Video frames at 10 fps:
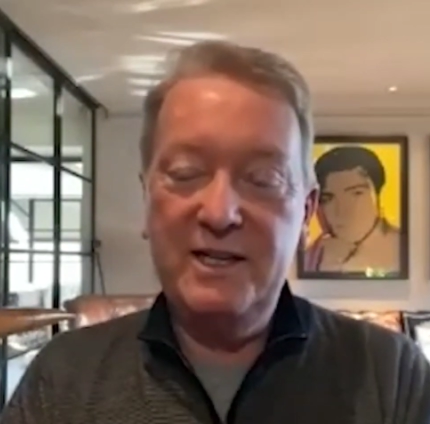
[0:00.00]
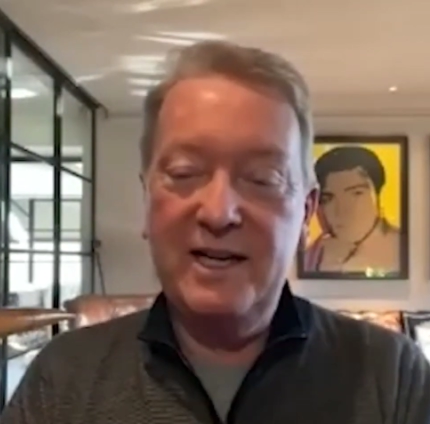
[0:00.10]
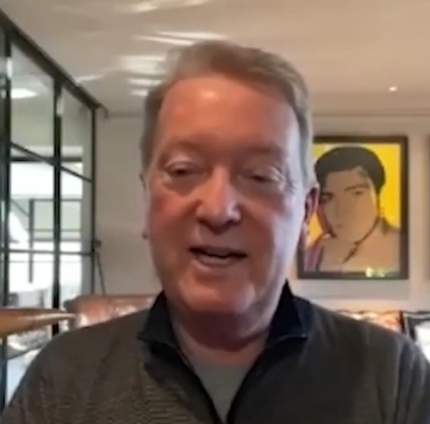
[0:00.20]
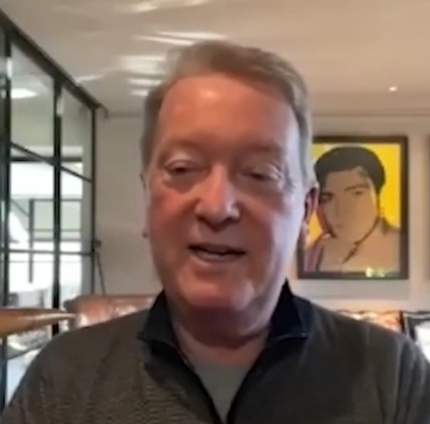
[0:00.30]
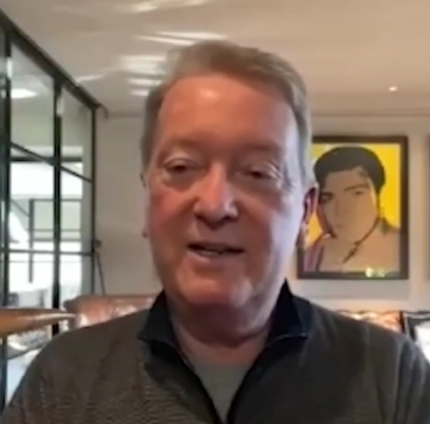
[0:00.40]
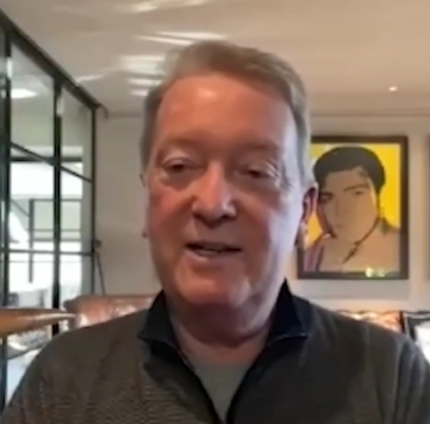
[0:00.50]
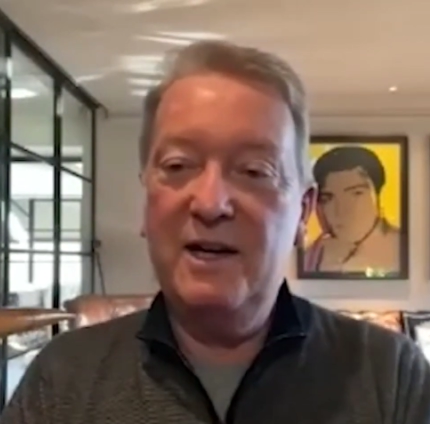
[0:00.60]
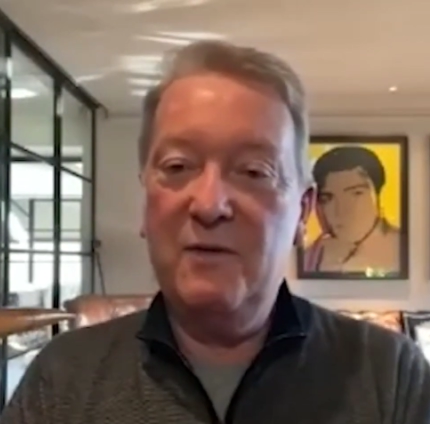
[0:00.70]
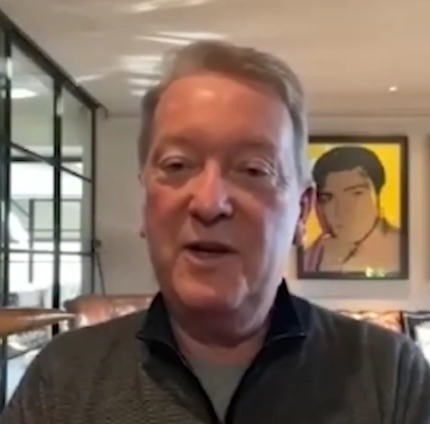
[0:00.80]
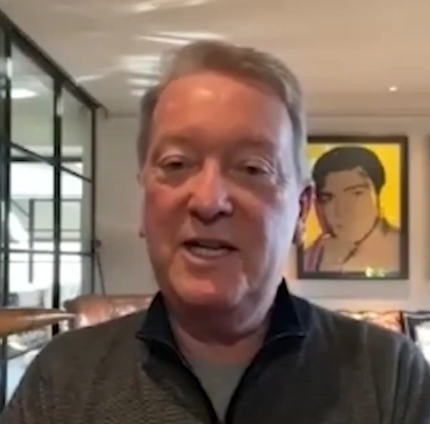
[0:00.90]
Speaker 1: And uh,
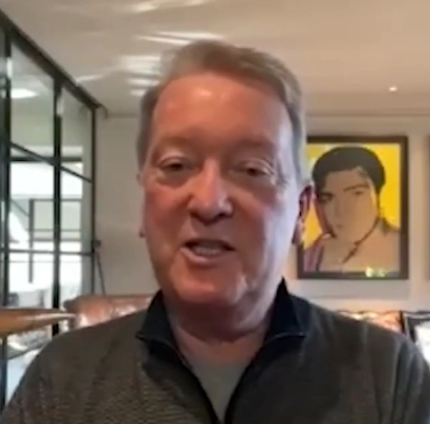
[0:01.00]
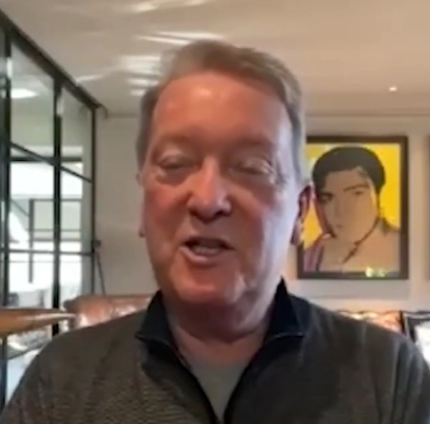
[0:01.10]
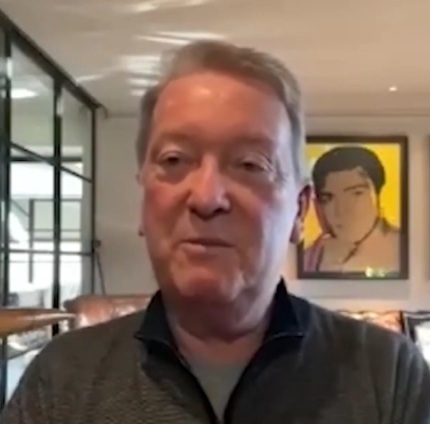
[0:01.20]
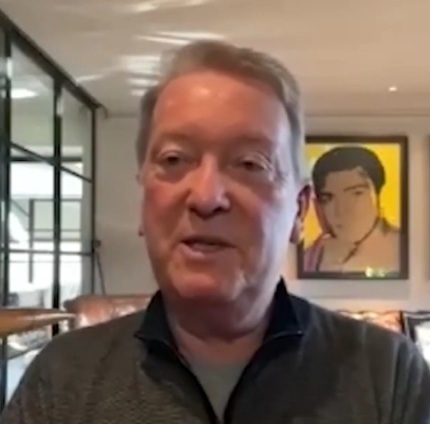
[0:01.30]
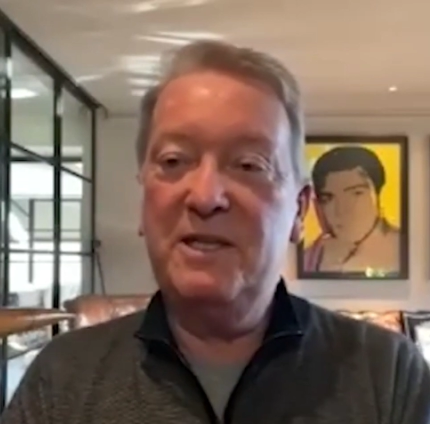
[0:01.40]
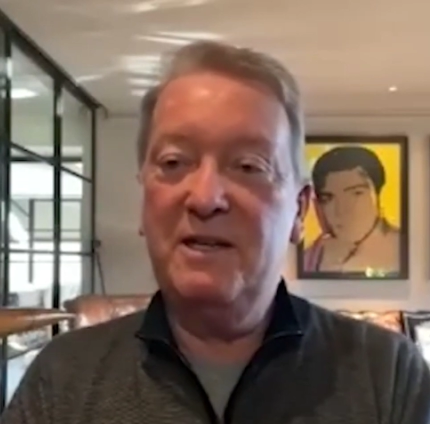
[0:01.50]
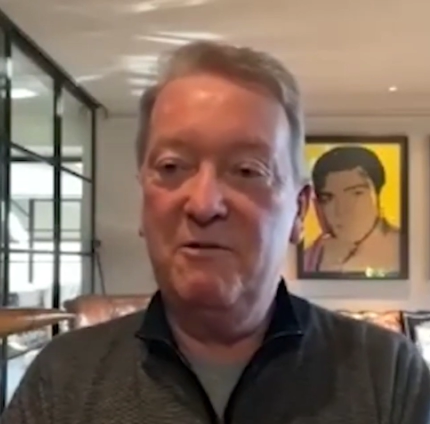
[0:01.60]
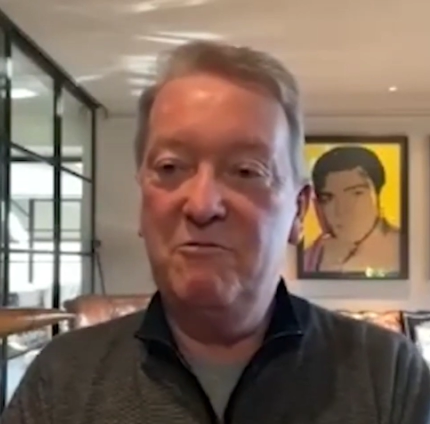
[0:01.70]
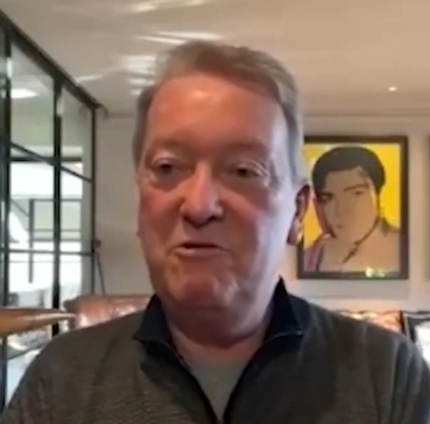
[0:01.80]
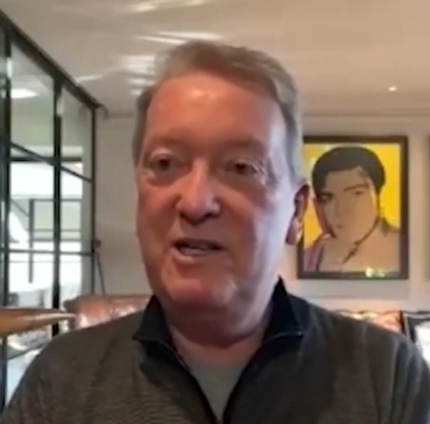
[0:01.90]
I think it's going to be
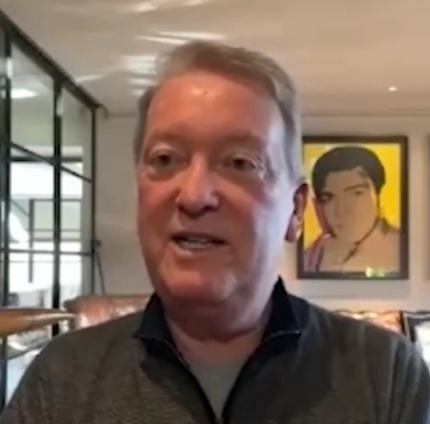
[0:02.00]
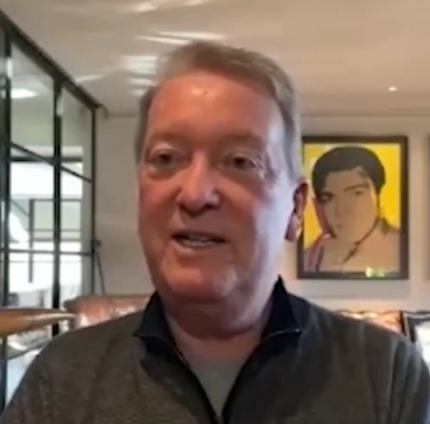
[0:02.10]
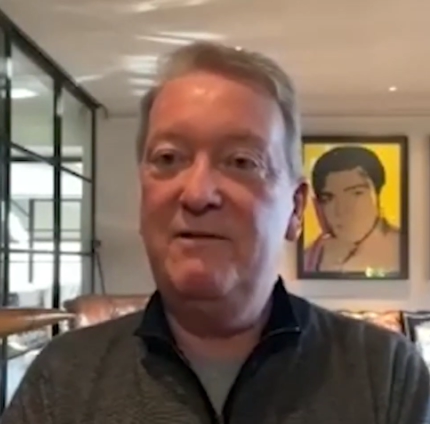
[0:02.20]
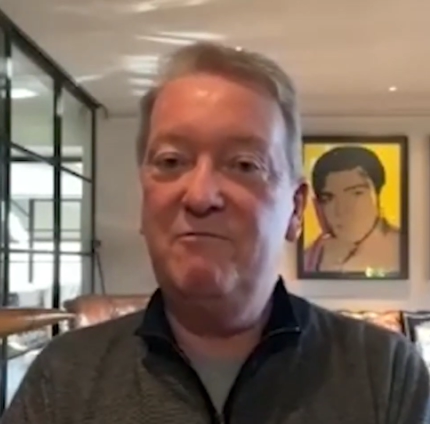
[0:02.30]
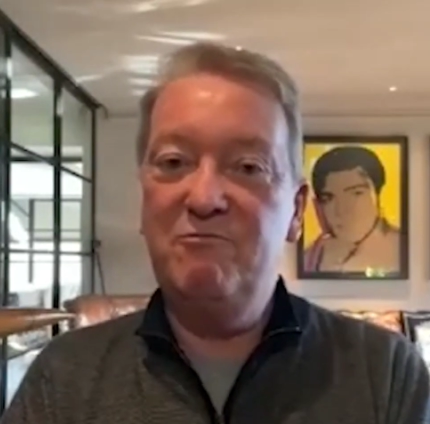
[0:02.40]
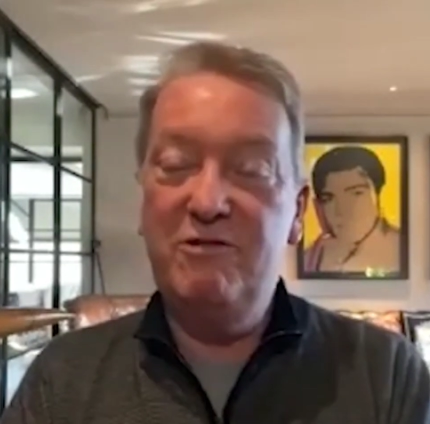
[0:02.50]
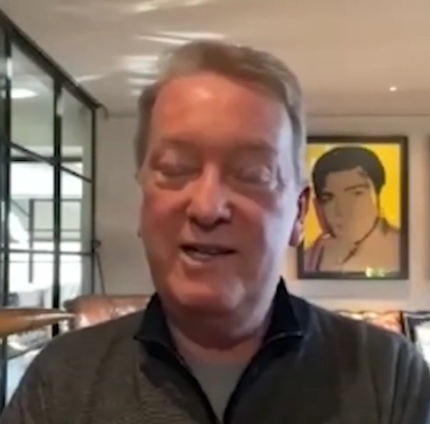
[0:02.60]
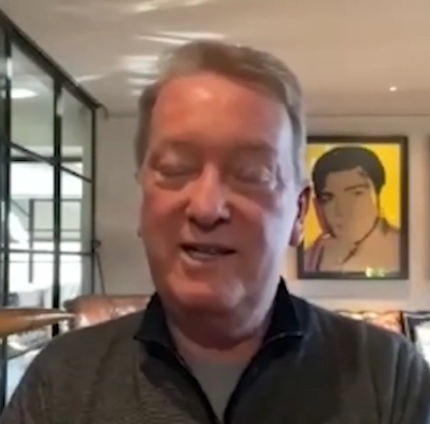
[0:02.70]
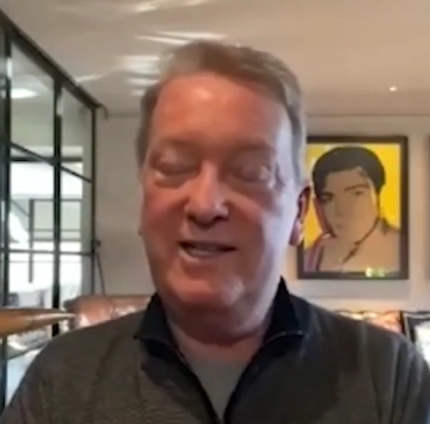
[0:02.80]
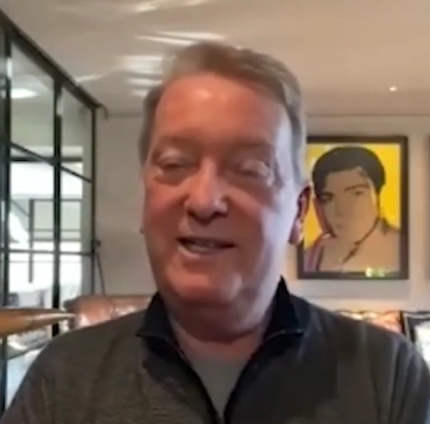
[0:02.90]
a really,
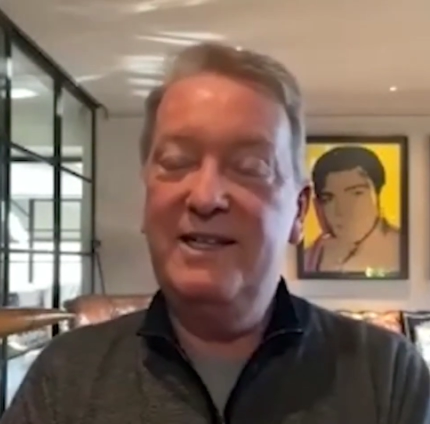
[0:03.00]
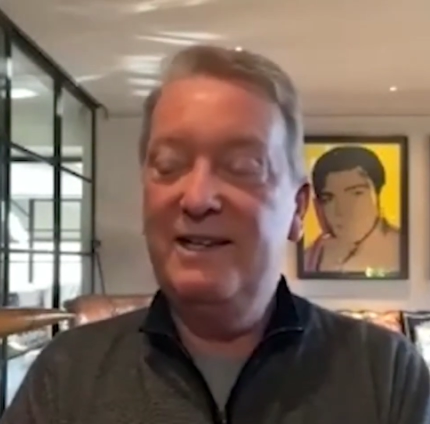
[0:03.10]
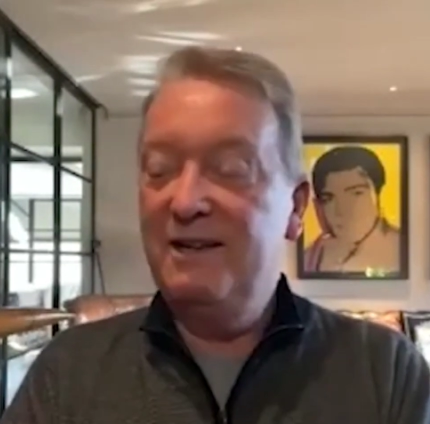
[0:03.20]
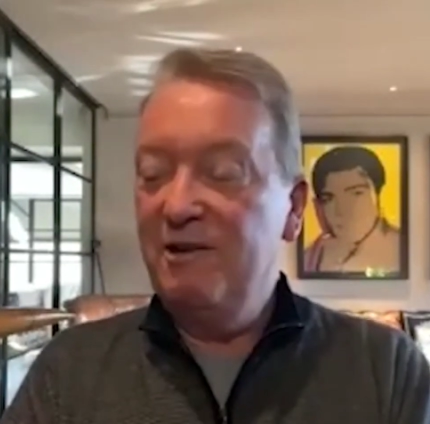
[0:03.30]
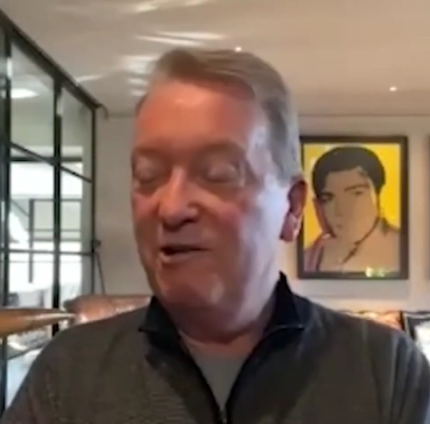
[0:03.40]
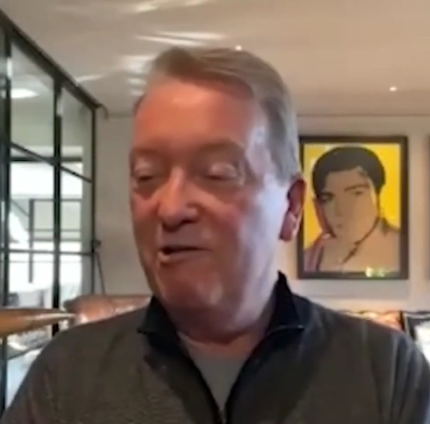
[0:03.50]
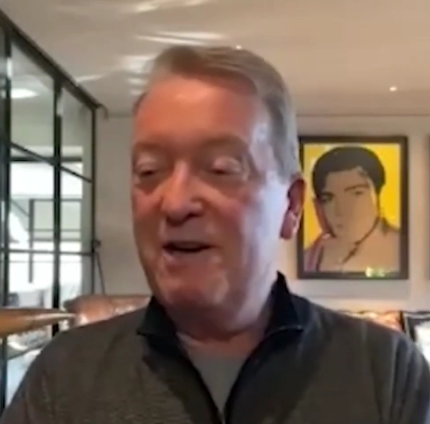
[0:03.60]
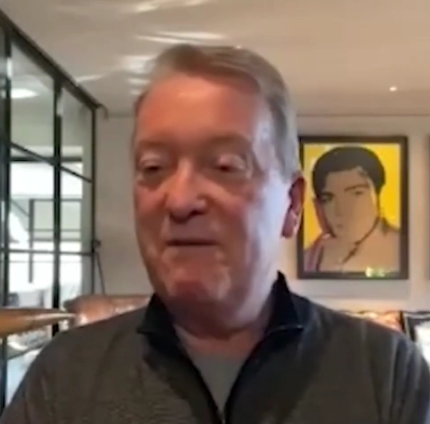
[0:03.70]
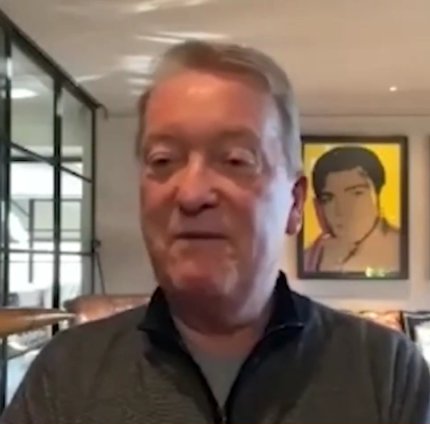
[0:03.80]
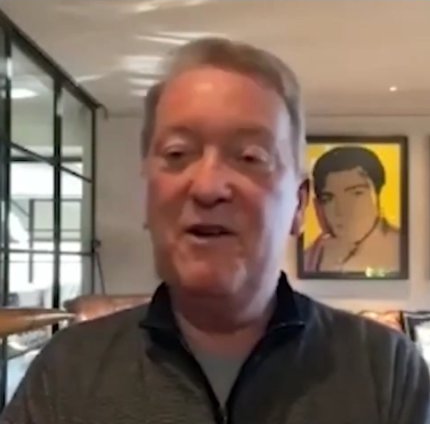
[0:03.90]
really
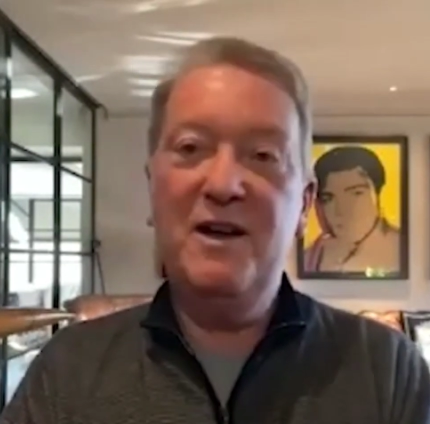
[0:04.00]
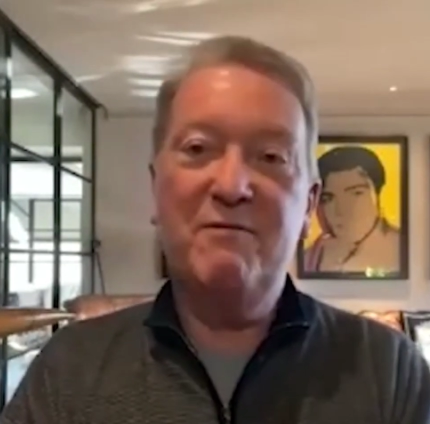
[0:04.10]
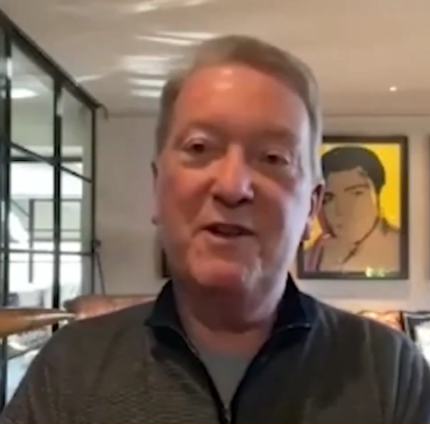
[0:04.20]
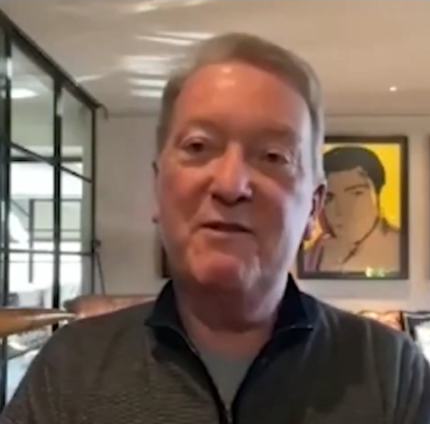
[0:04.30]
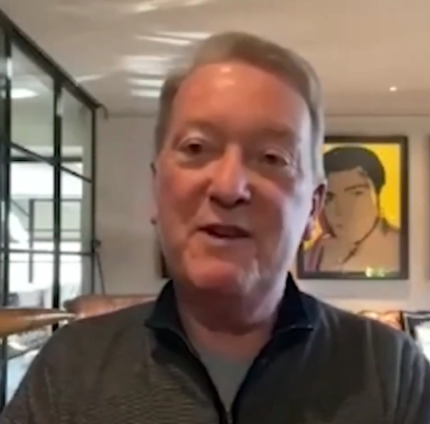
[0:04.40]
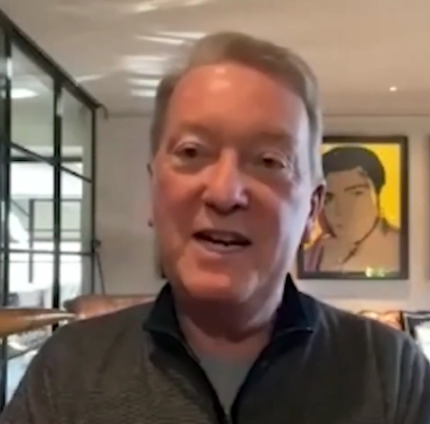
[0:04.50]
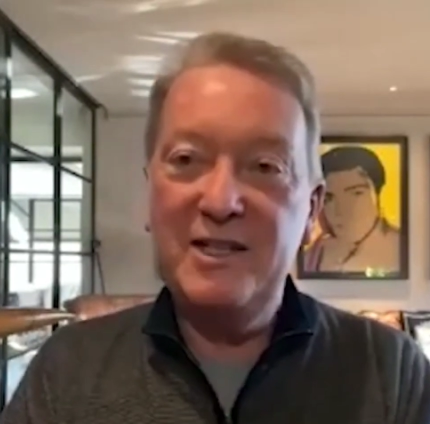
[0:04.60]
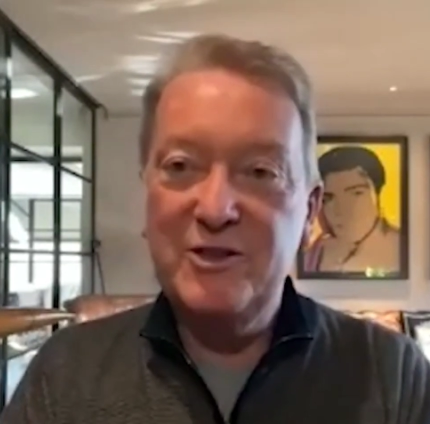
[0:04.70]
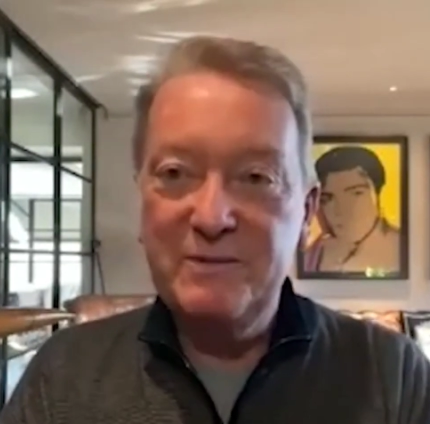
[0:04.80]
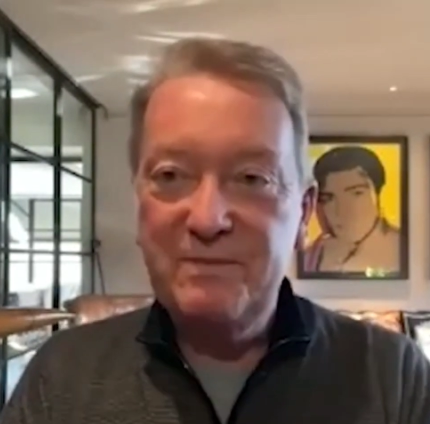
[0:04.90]
great fight for the
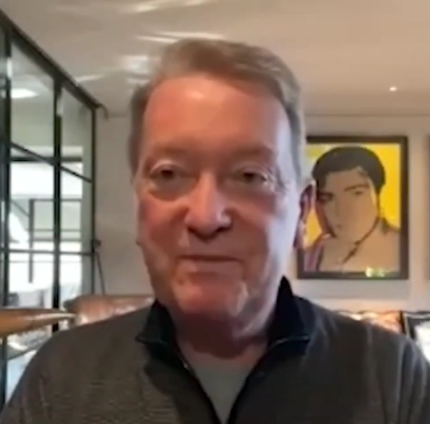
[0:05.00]
fans.